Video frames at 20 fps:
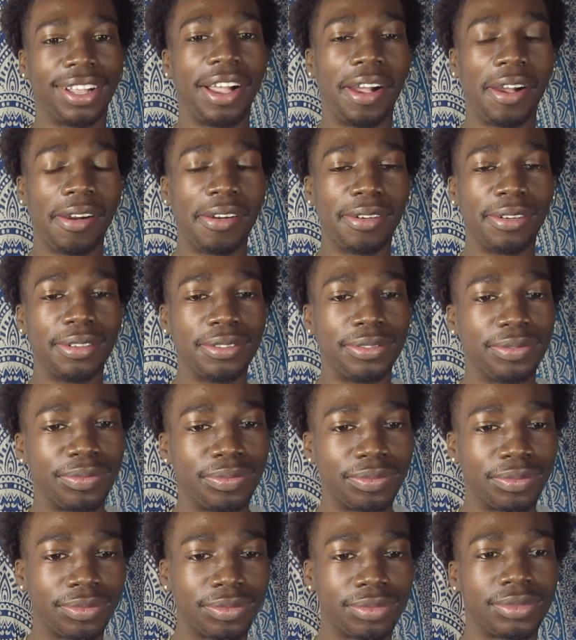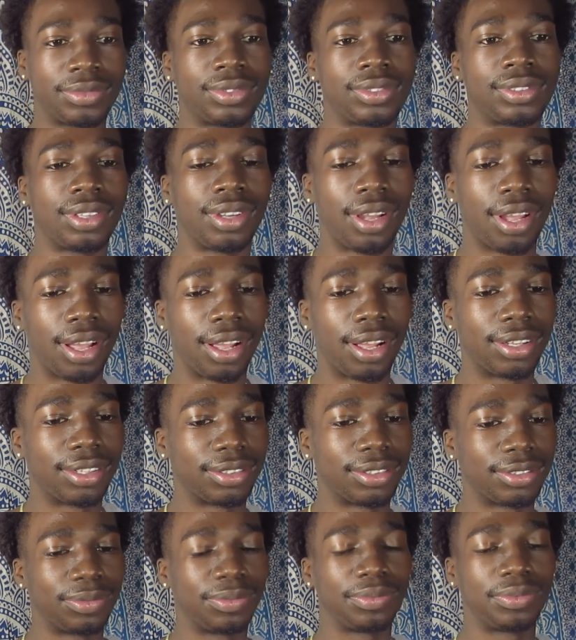
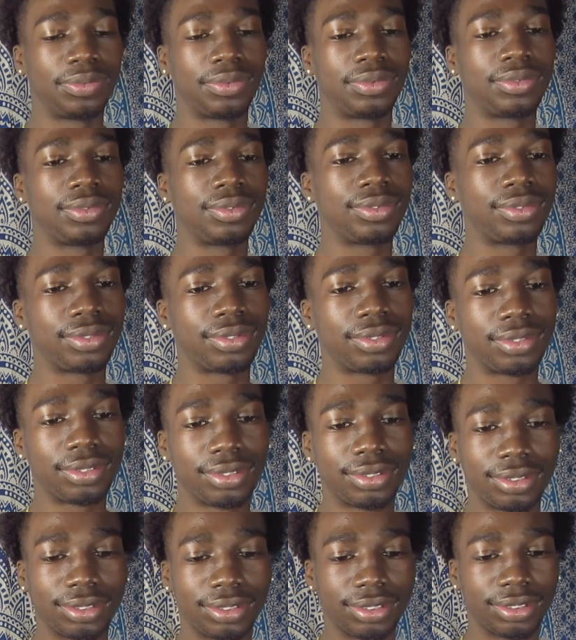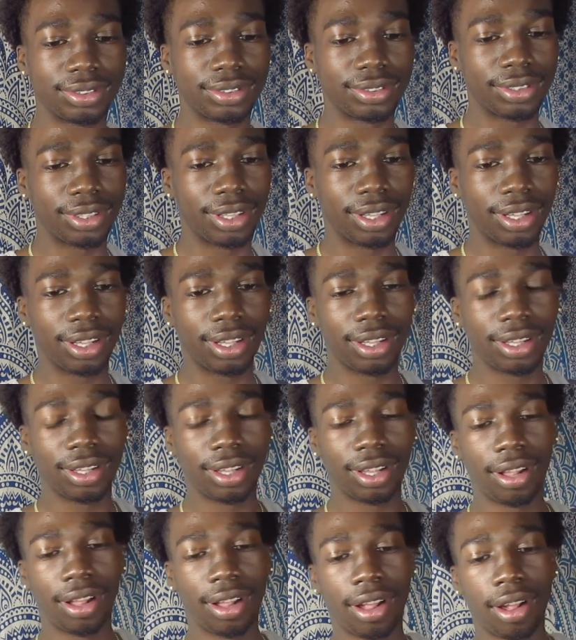Okay, CC, we're gonna come
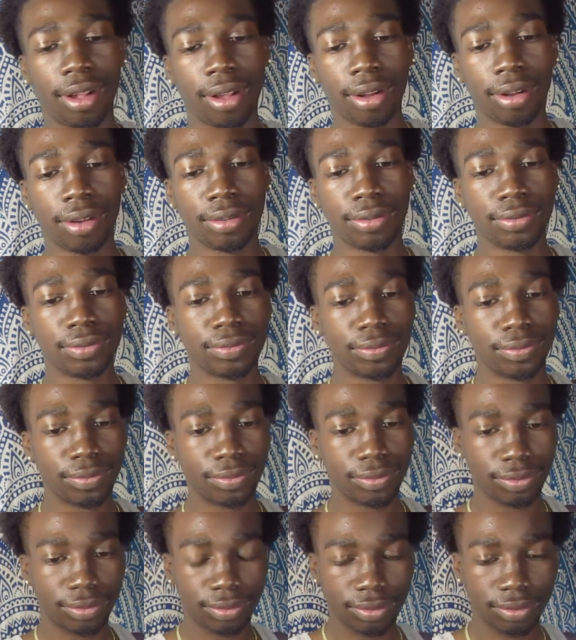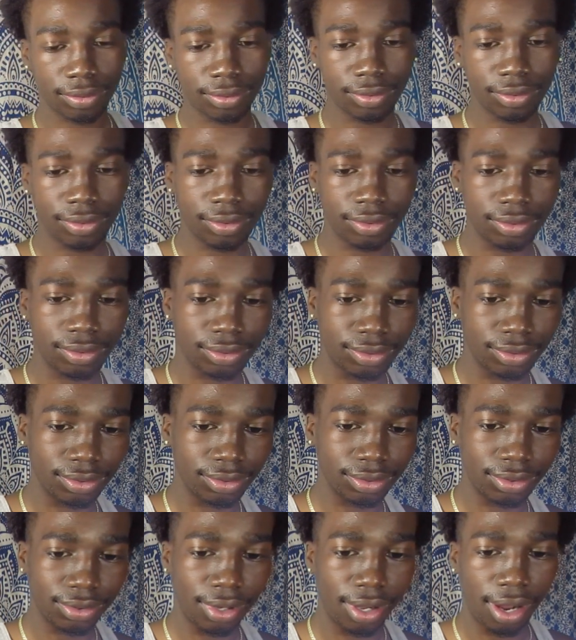back.
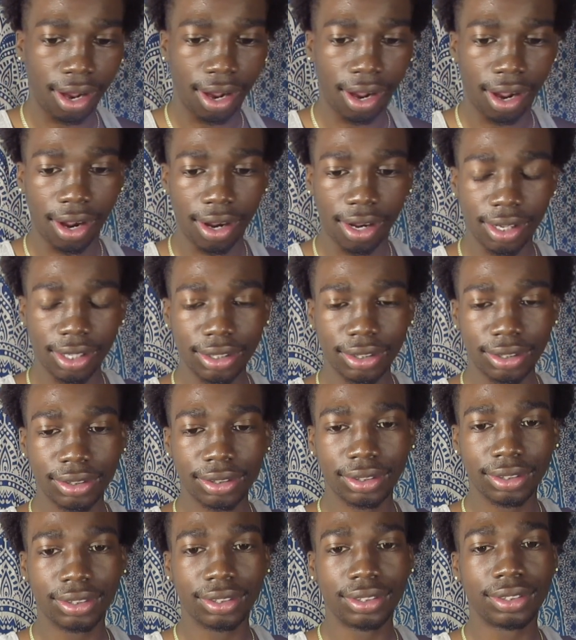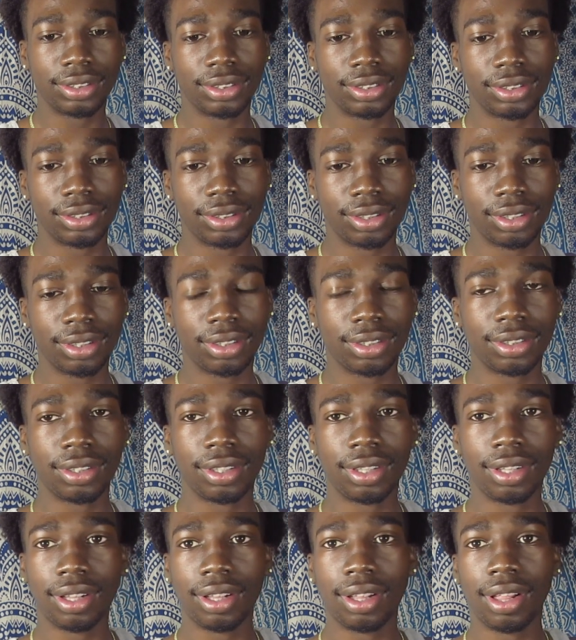Barb, do you think that
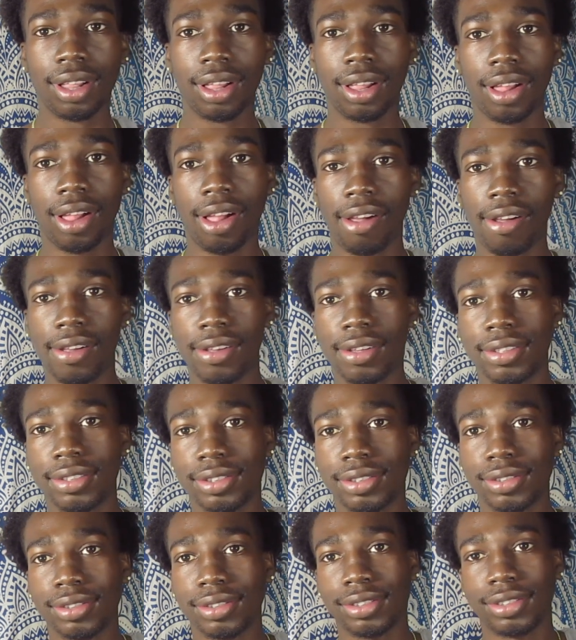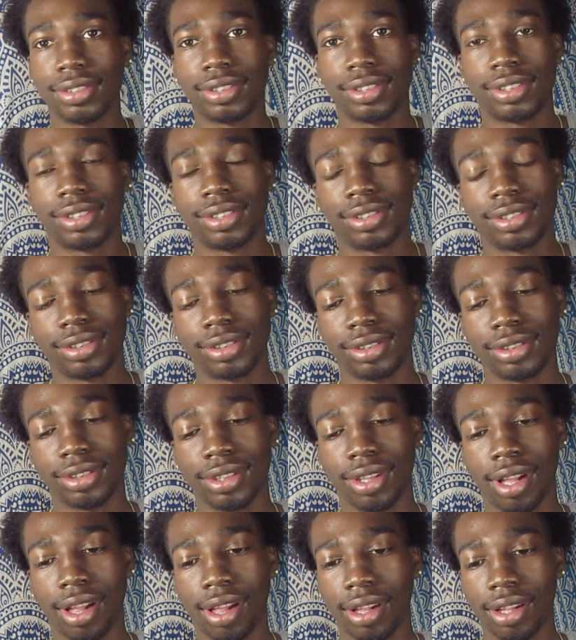number 8 is a top, bottom, or
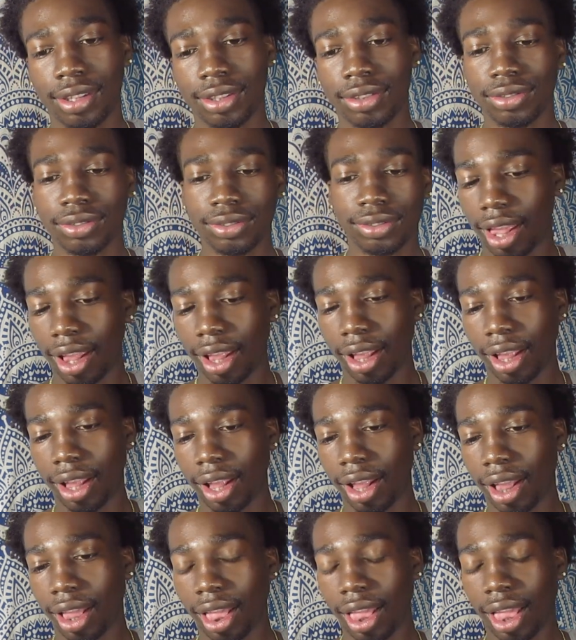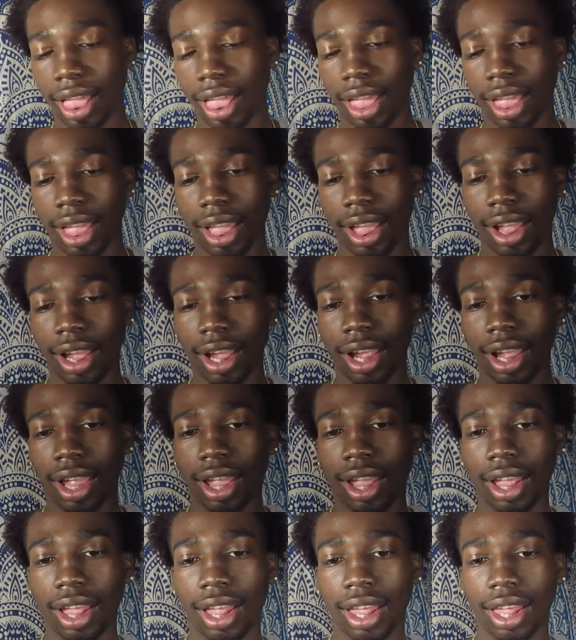verse? Okay, let me unmute this panel
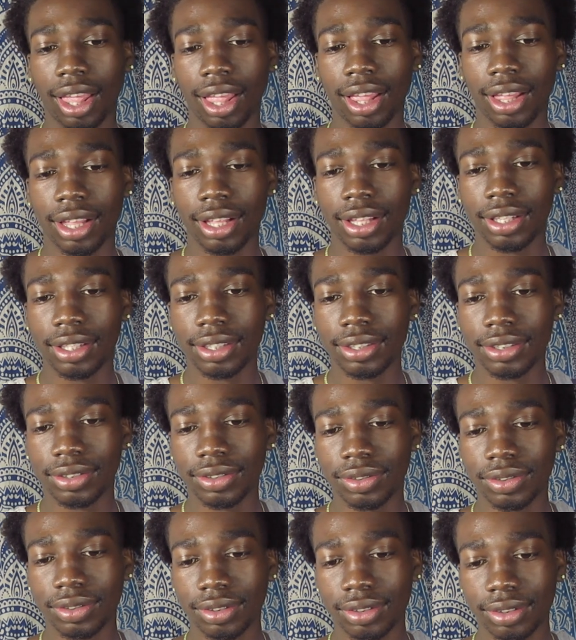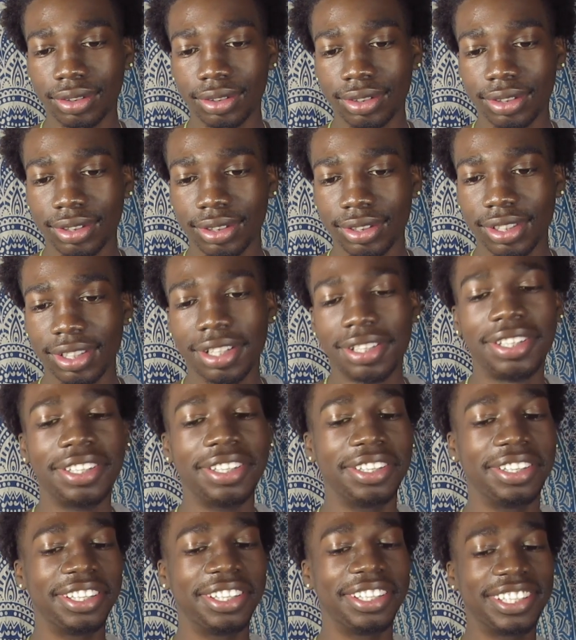because I don't know what's happening. Everybody's
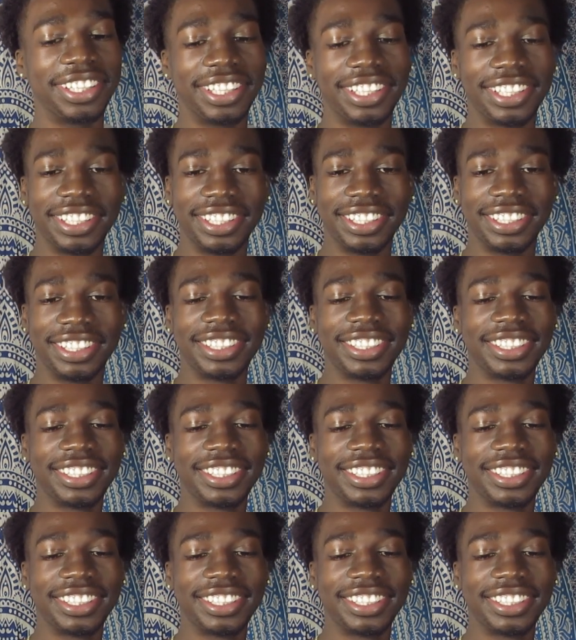asleep.